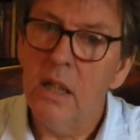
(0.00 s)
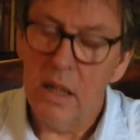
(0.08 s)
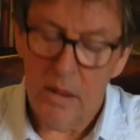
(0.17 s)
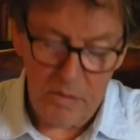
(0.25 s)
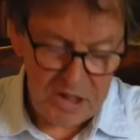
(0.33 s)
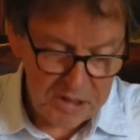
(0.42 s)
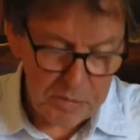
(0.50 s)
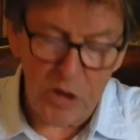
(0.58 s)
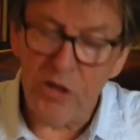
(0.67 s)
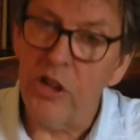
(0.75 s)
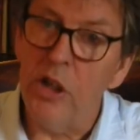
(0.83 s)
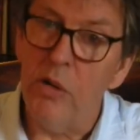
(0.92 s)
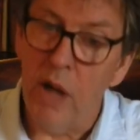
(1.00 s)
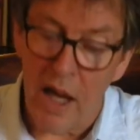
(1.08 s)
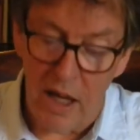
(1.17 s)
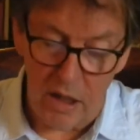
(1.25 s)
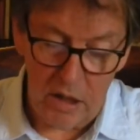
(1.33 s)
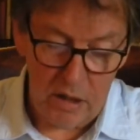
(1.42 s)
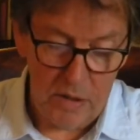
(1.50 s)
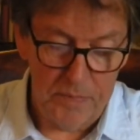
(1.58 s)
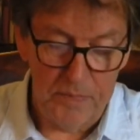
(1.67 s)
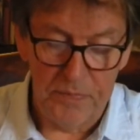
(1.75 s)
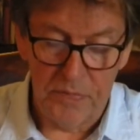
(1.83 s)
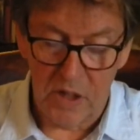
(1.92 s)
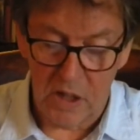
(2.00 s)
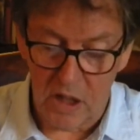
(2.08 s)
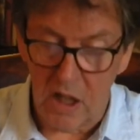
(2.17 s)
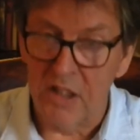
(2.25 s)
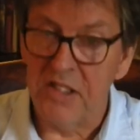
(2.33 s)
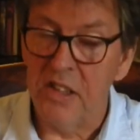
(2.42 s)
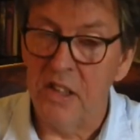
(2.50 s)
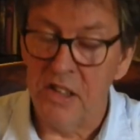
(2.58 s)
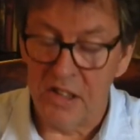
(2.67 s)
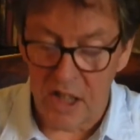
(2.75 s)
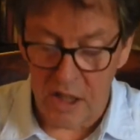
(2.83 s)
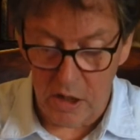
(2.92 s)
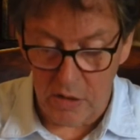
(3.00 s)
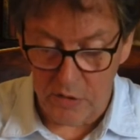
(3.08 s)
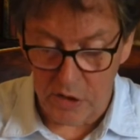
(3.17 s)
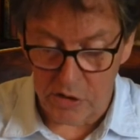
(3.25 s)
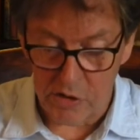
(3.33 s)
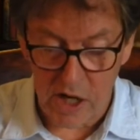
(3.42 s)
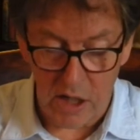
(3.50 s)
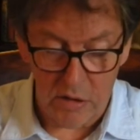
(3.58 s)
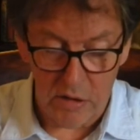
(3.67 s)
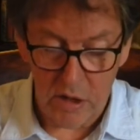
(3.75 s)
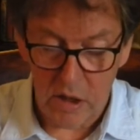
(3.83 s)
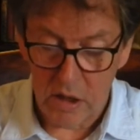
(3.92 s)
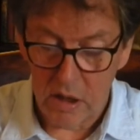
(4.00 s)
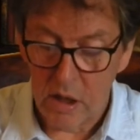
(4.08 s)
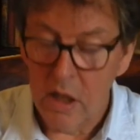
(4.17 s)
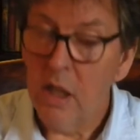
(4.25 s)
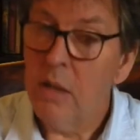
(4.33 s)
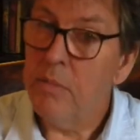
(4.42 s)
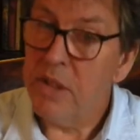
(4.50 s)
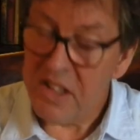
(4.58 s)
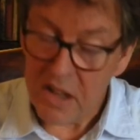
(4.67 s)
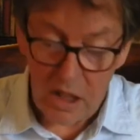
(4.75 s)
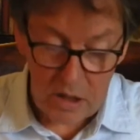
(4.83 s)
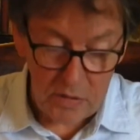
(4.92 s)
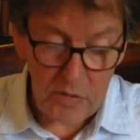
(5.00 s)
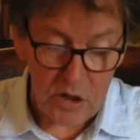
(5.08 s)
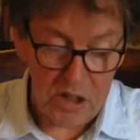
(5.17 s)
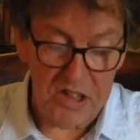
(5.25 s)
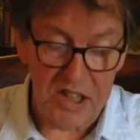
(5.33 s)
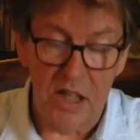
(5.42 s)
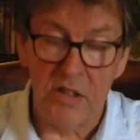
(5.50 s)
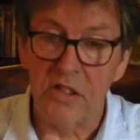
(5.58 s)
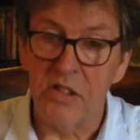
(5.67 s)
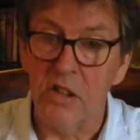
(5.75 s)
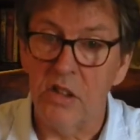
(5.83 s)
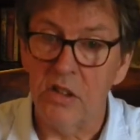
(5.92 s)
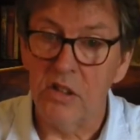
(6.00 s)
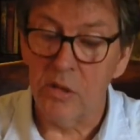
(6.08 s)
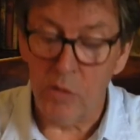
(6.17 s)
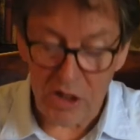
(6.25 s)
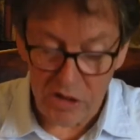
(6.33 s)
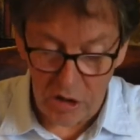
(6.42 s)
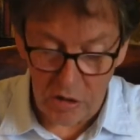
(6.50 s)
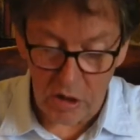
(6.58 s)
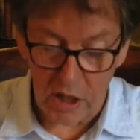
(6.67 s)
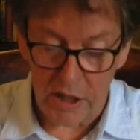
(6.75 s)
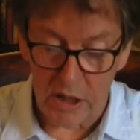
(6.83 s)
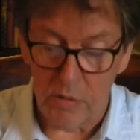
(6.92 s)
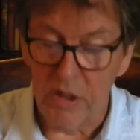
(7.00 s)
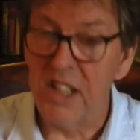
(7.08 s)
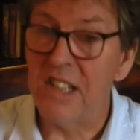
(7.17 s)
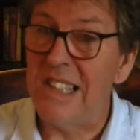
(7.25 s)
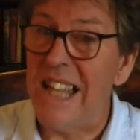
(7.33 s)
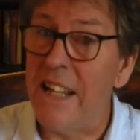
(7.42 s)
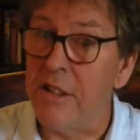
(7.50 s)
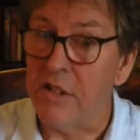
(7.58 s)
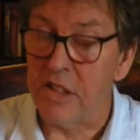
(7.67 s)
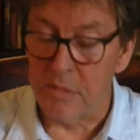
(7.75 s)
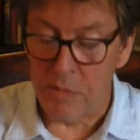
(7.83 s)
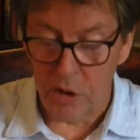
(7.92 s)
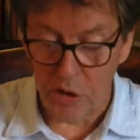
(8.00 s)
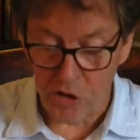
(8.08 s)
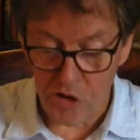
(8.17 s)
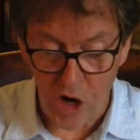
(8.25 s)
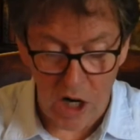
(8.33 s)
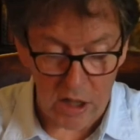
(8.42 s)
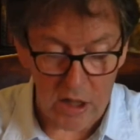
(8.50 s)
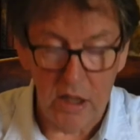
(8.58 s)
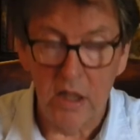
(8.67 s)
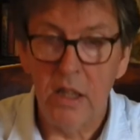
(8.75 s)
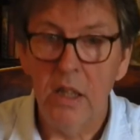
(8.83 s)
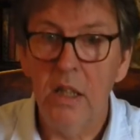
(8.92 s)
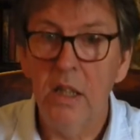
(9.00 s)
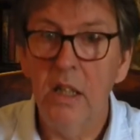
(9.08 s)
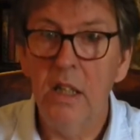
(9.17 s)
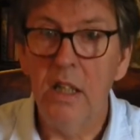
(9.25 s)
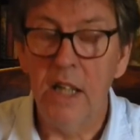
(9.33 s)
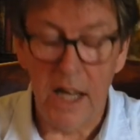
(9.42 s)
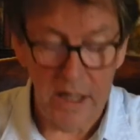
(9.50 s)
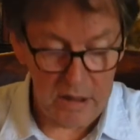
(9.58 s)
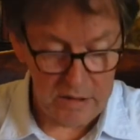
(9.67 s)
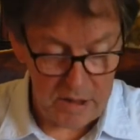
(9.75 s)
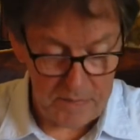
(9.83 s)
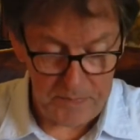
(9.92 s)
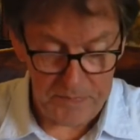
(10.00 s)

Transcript: Mr. Montague Egg, casting his eye over the crowd, perceived on its outskirts a window cleaner with his ladders upon a truck. He hailed him.